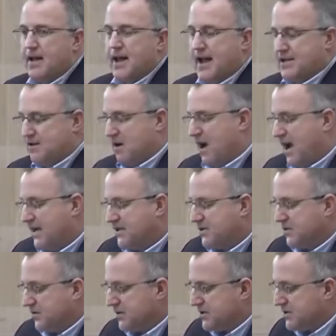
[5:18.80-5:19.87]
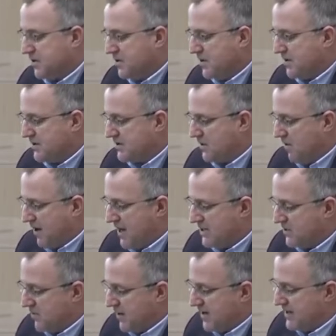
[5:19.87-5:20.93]
As our high school students
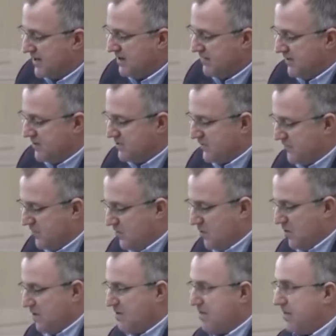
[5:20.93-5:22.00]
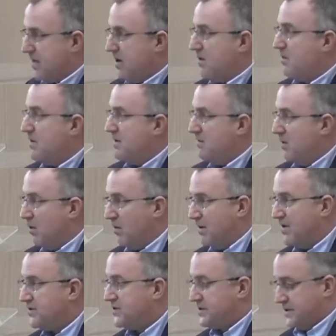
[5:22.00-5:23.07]
graduate and venture forth, there will be
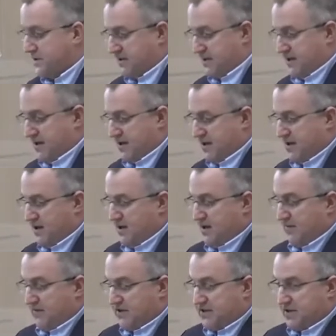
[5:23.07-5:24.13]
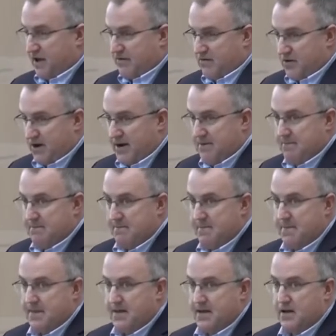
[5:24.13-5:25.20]
moments of discovery,
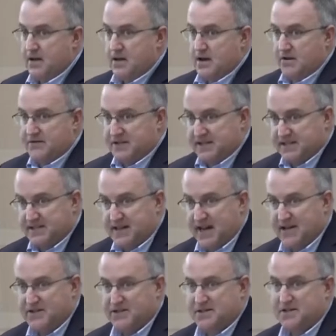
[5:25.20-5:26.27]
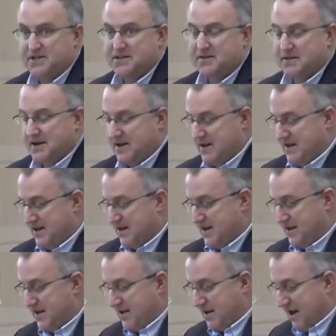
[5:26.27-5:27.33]
of success,
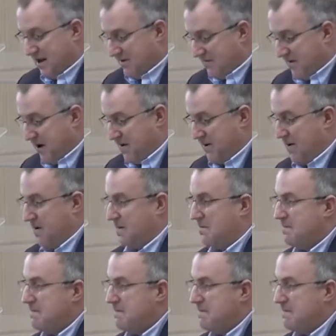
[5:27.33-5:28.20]
and failure.